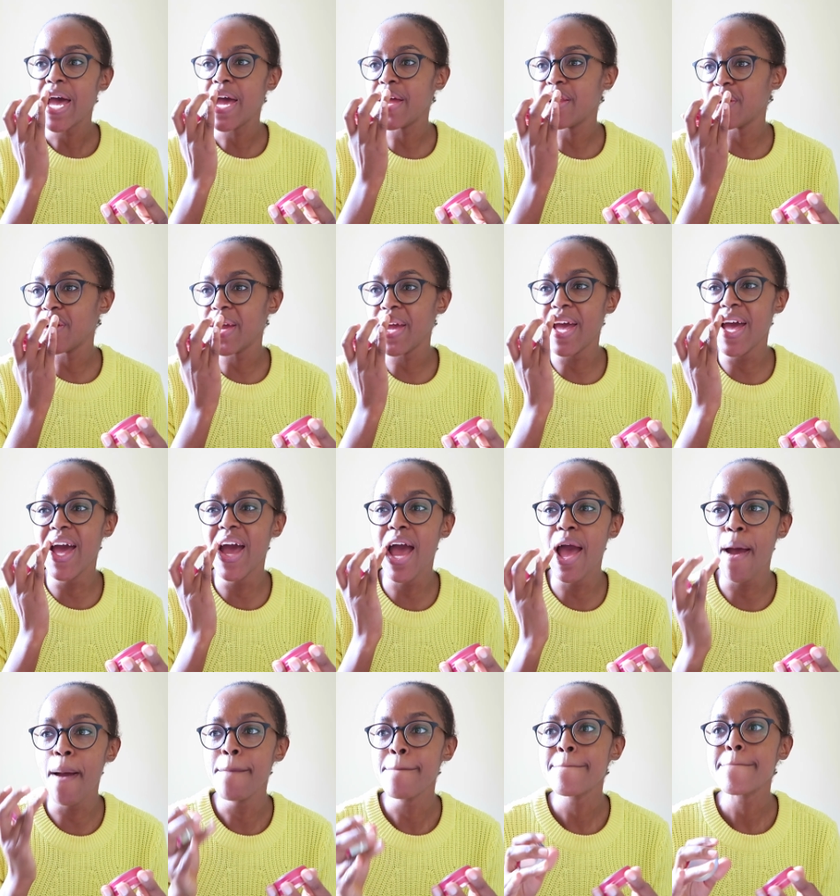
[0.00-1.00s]
Anyway,
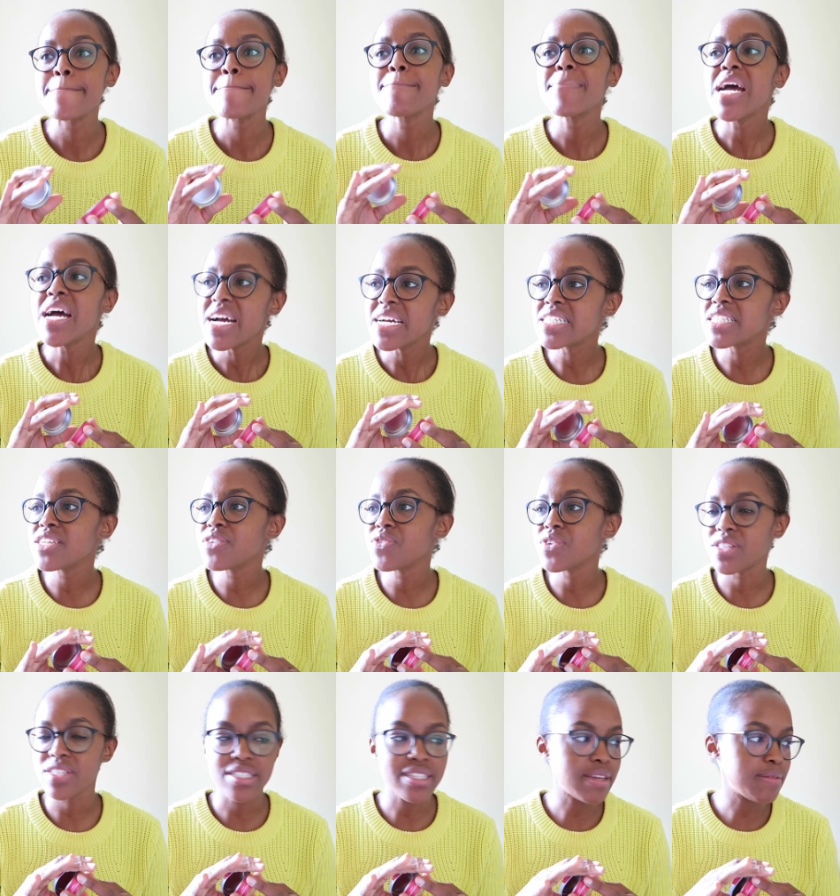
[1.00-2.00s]
I
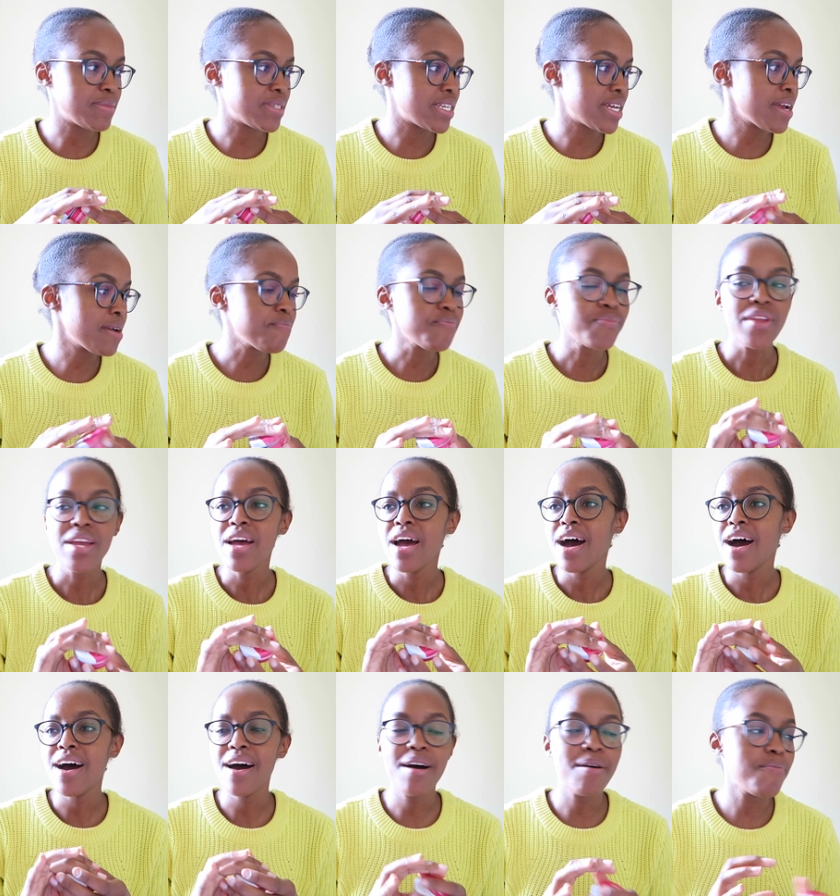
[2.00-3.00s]
still feel the same today.
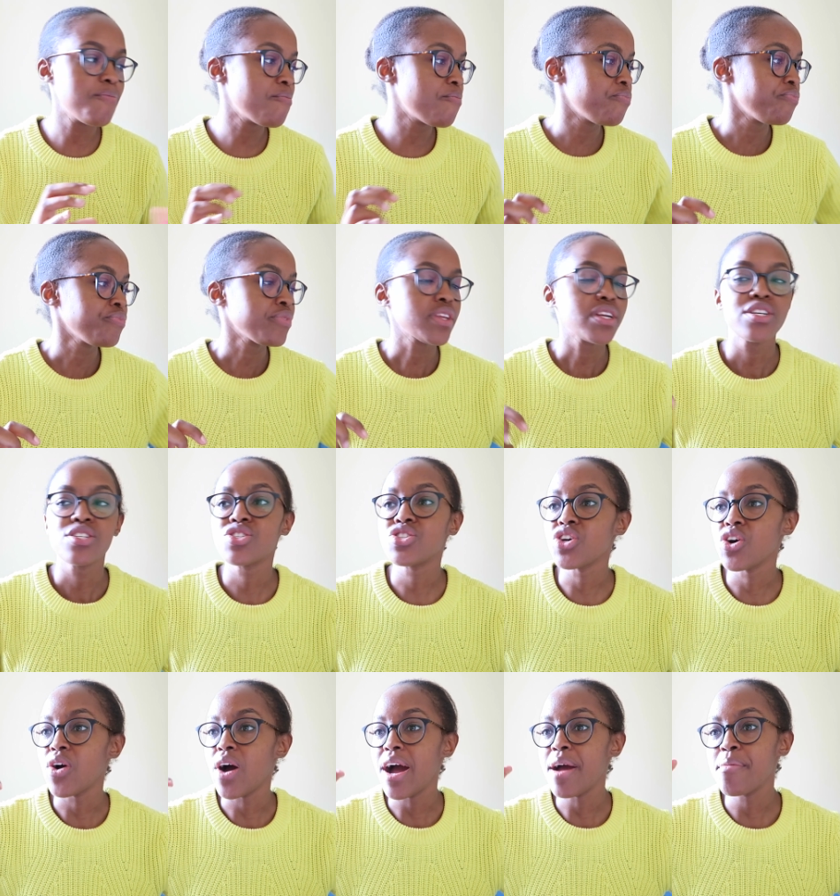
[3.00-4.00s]

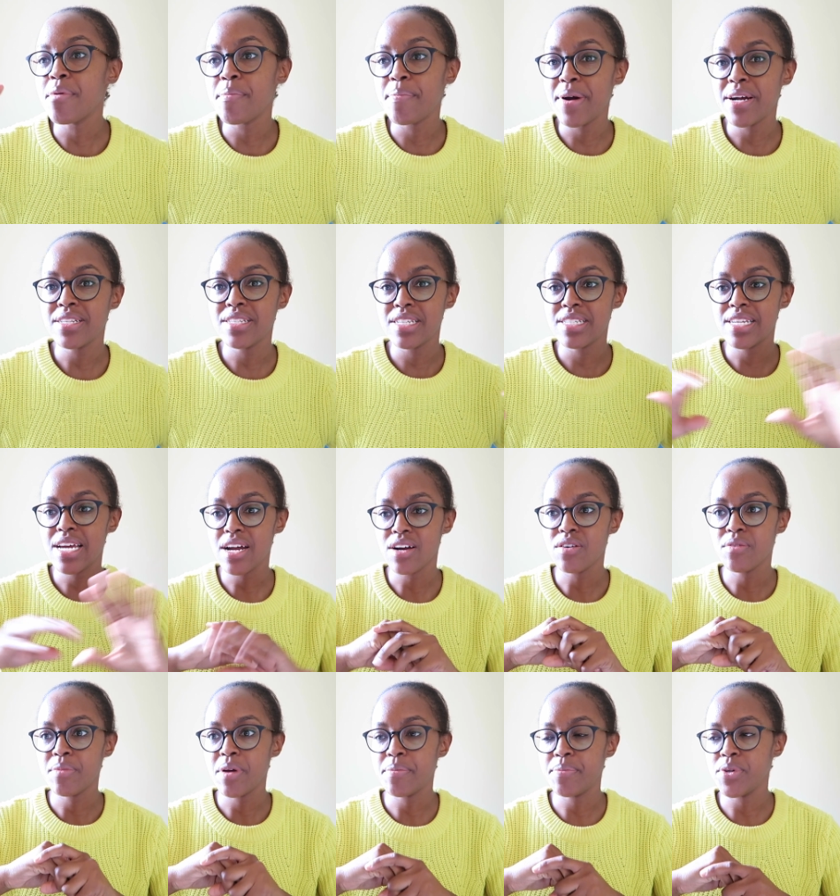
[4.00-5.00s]
So I'm about to
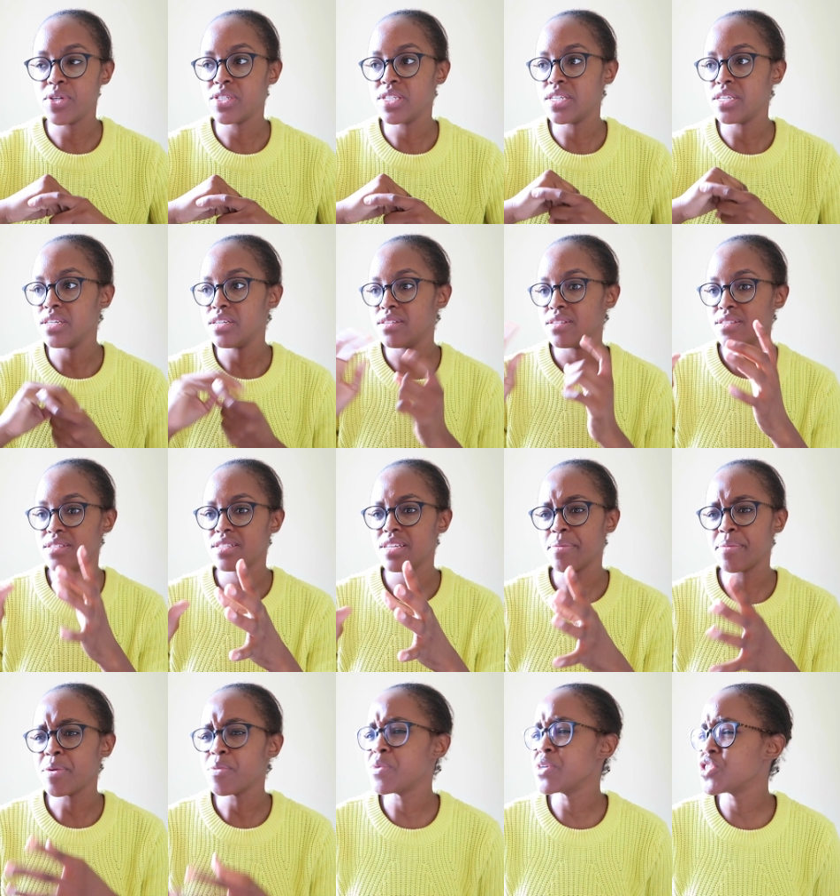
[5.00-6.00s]
tackle my beauty
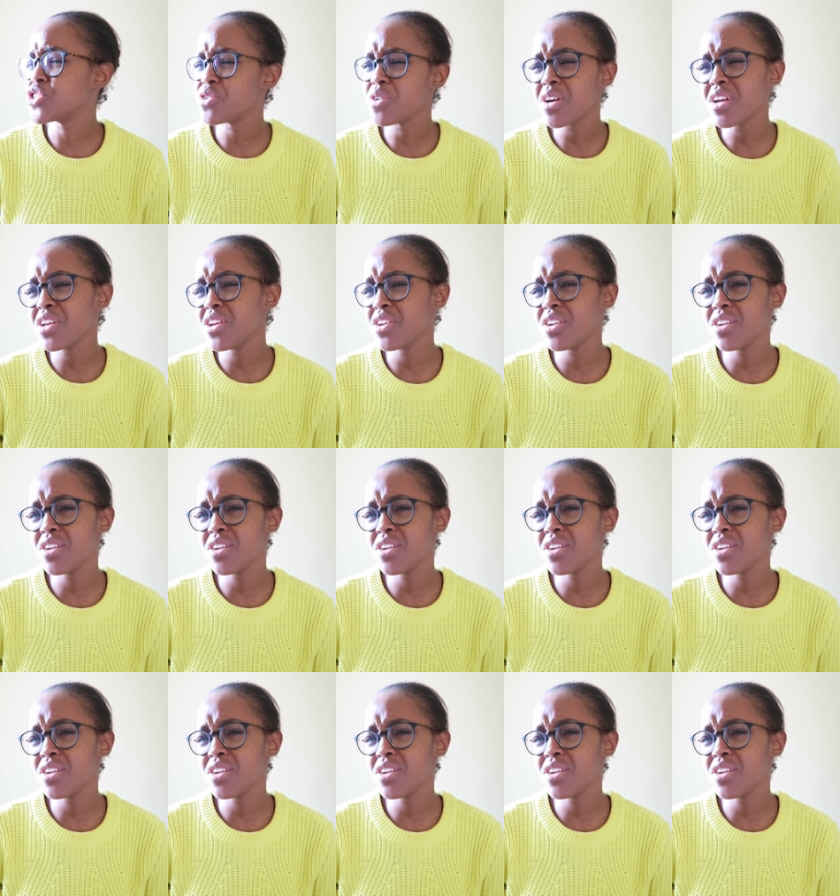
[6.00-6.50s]
segment, which